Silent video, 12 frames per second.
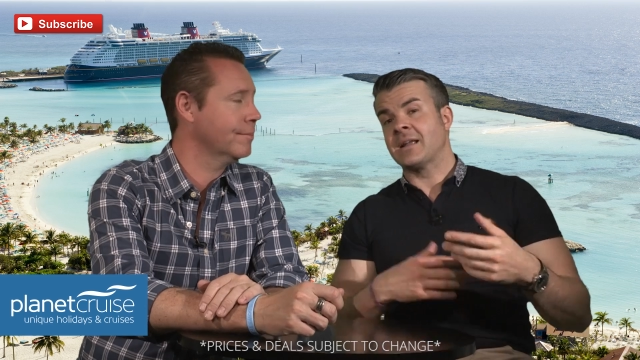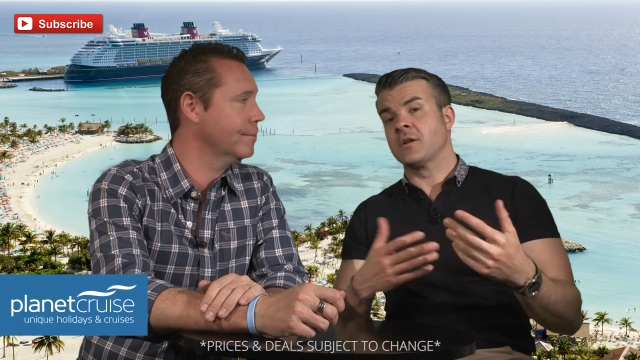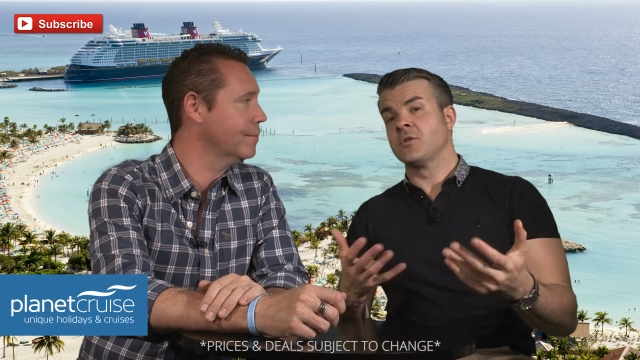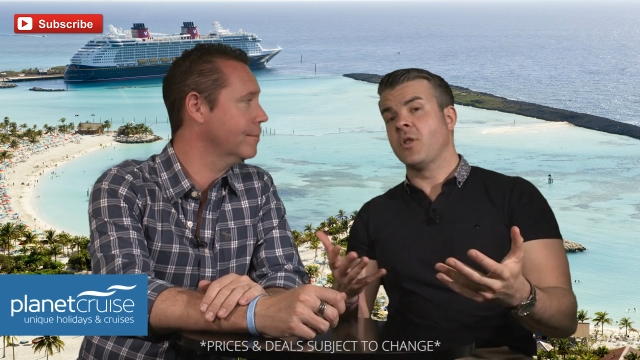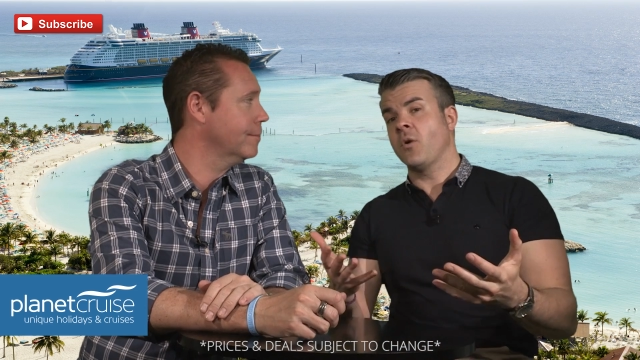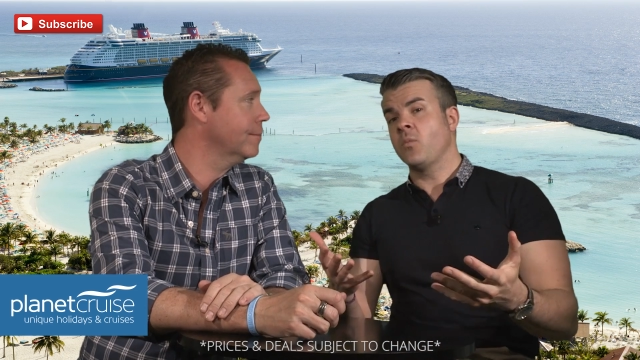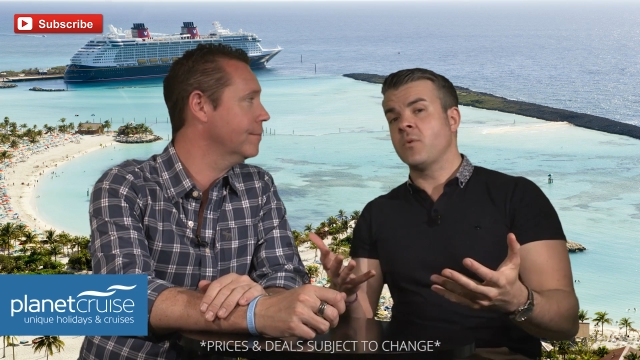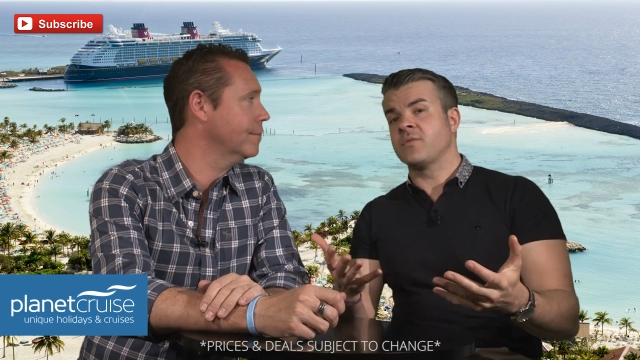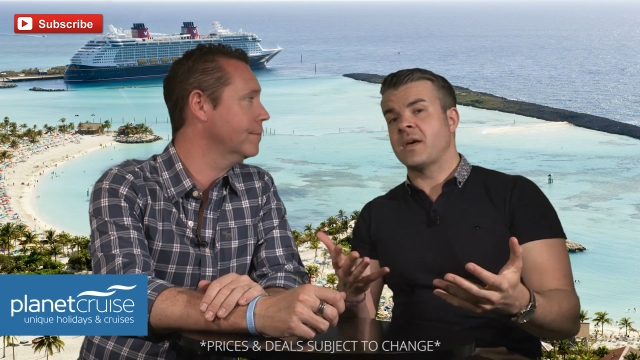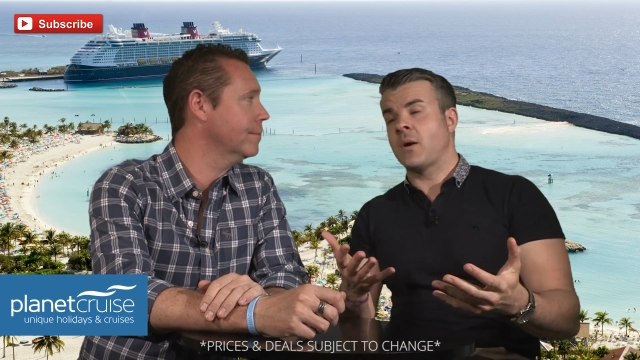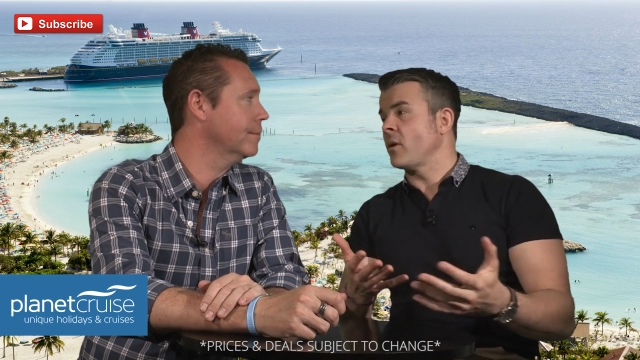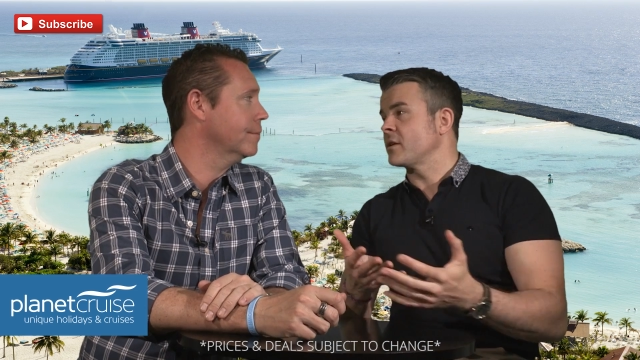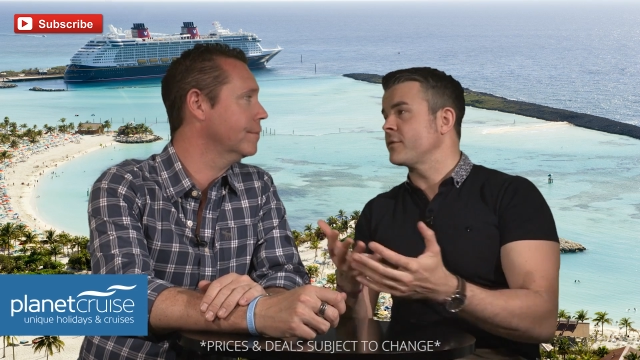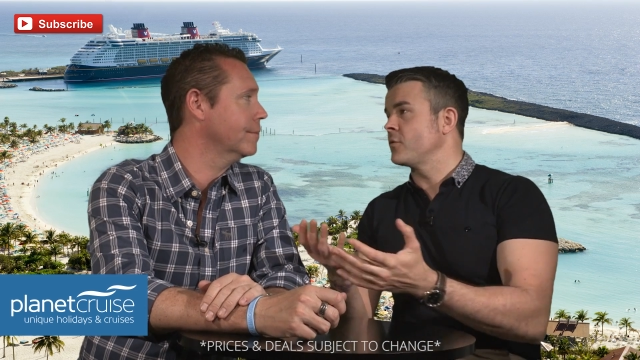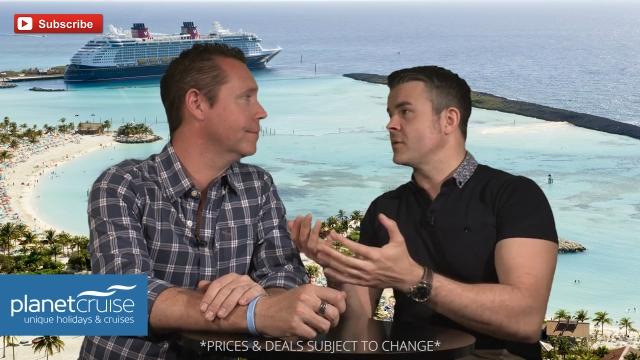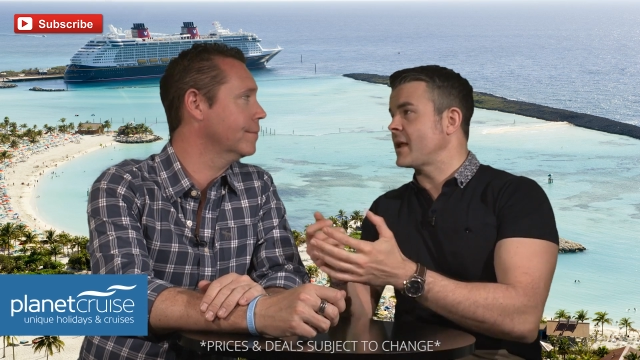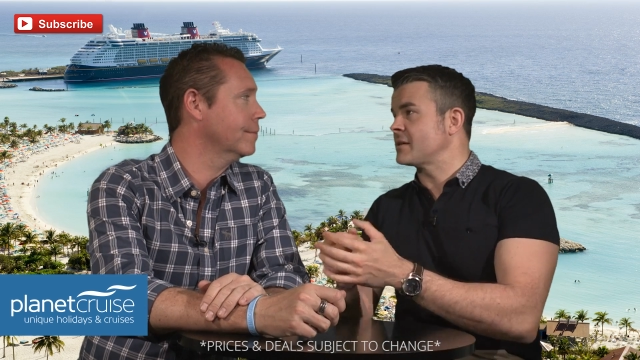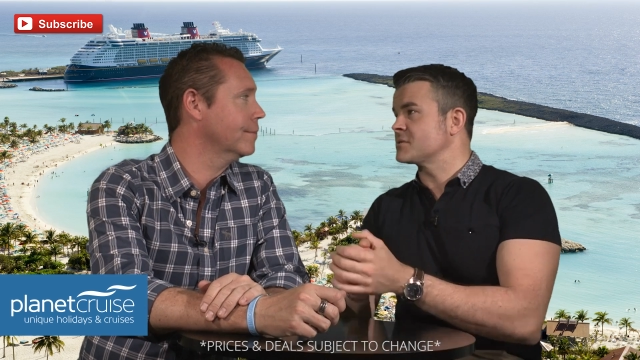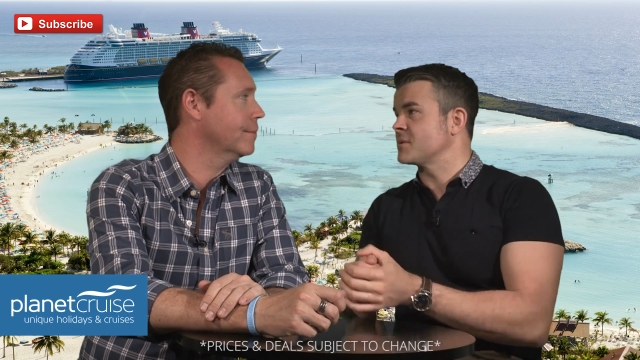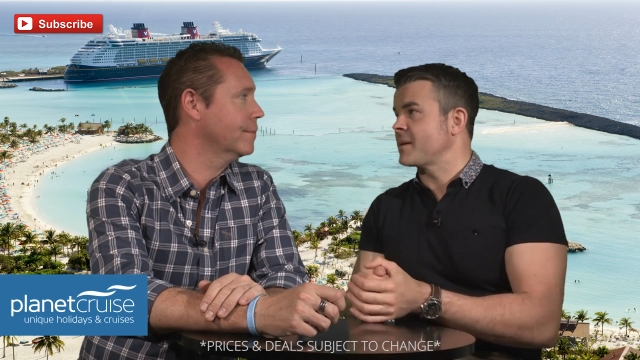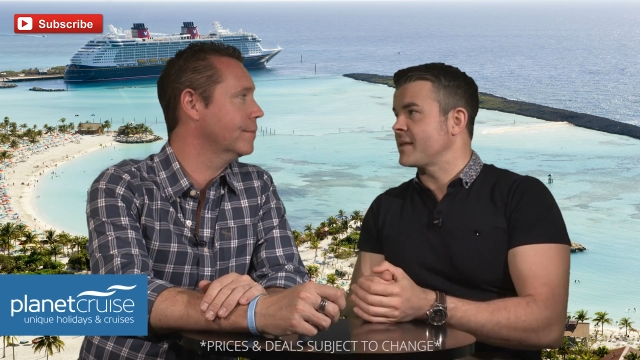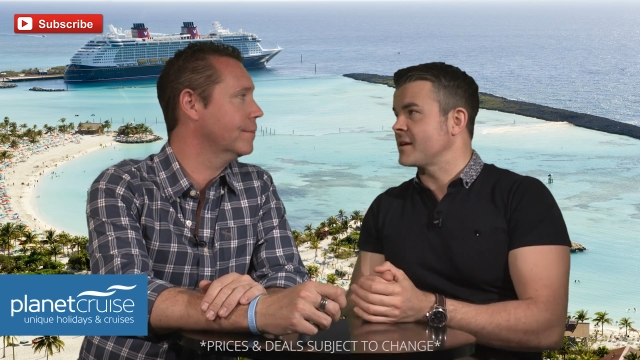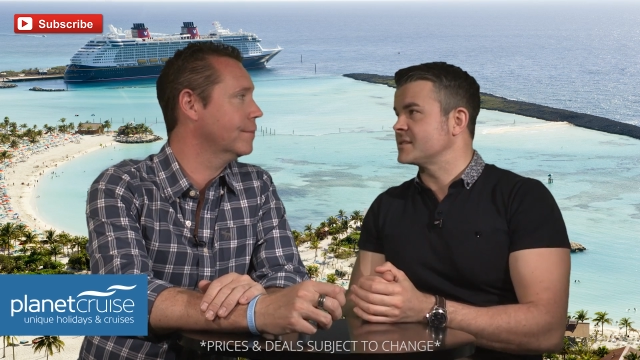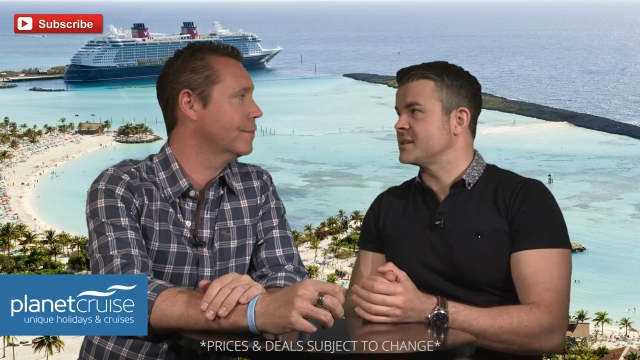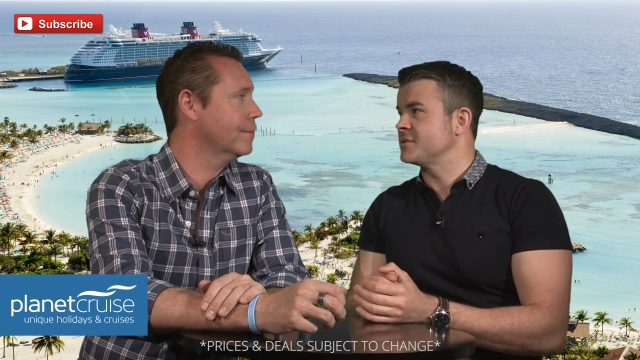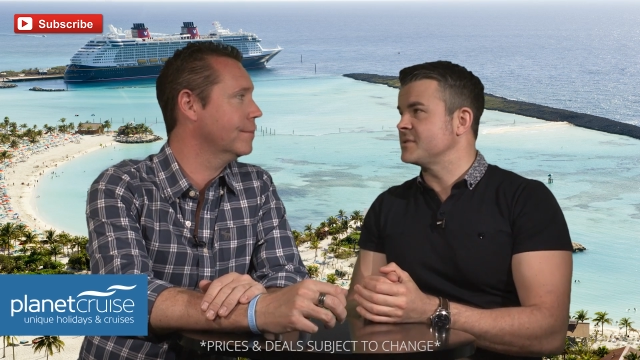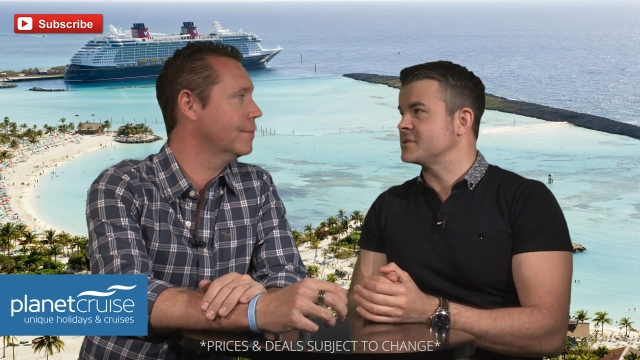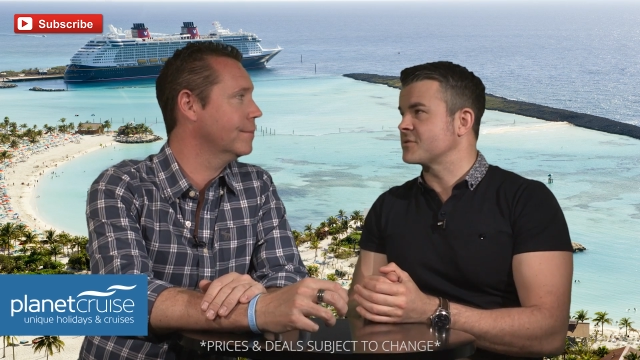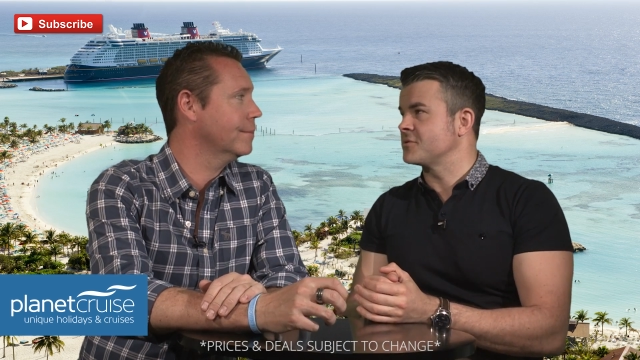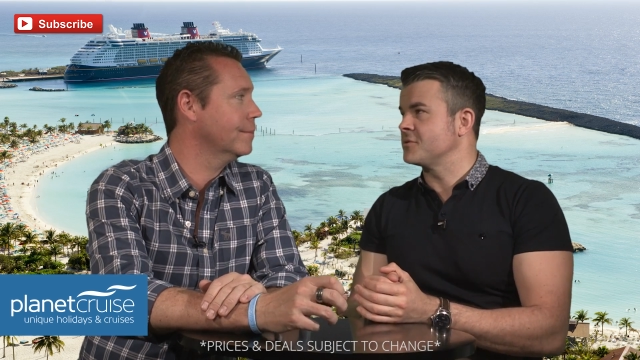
Speaker 1: And along with that wonderful announcement about the itineraries, of